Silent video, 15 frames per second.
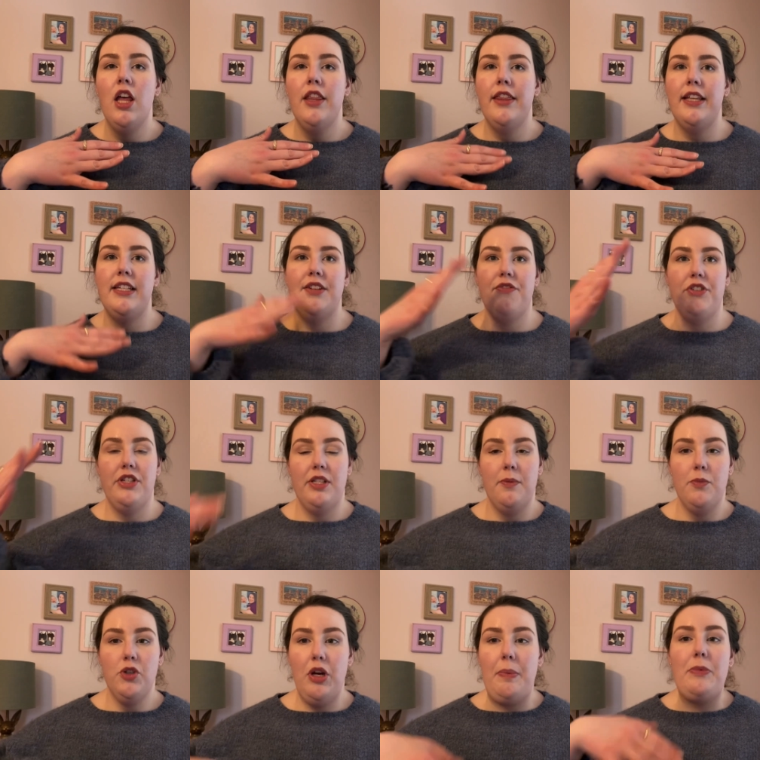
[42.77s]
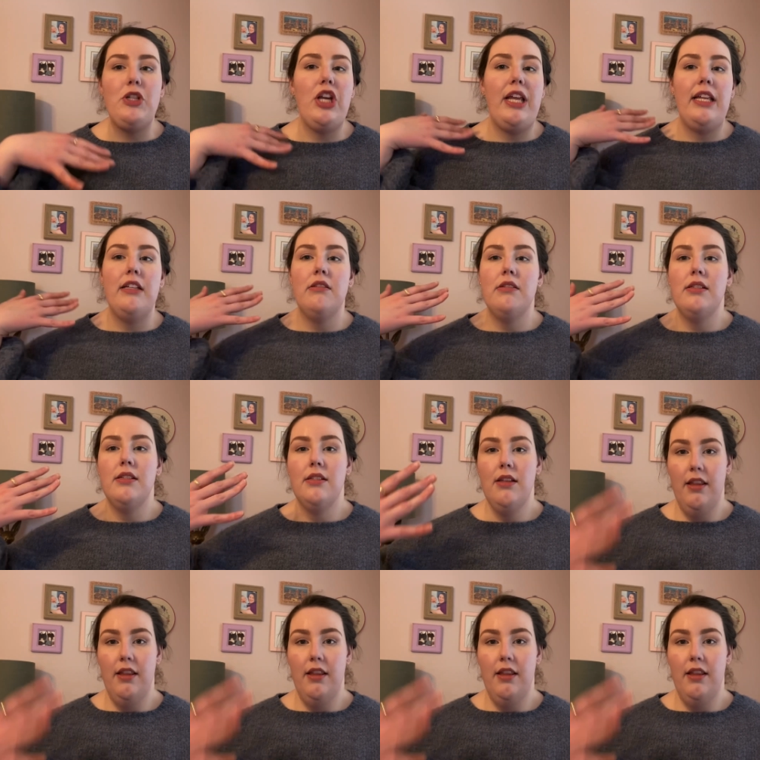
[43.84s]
the different subscriptions,